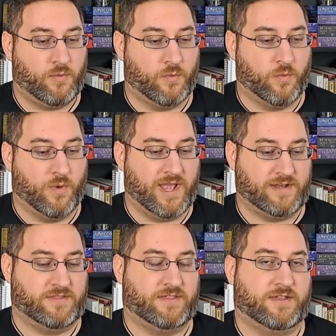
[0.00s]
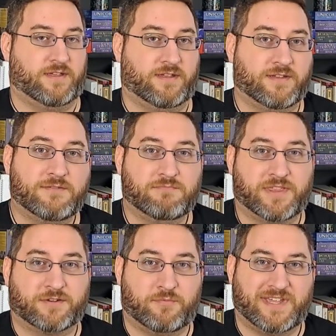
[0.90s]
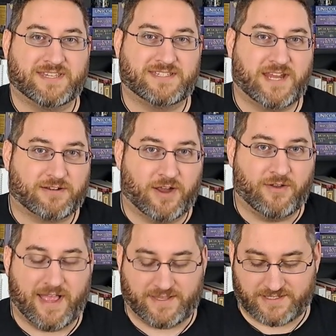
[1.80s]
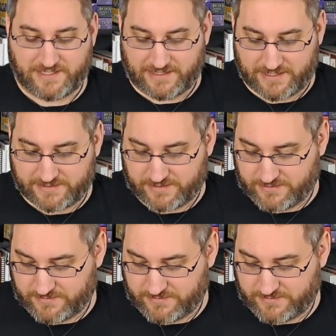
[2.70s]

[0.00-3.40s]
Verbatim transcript: what the Mythical Beast Tarot has to tell us.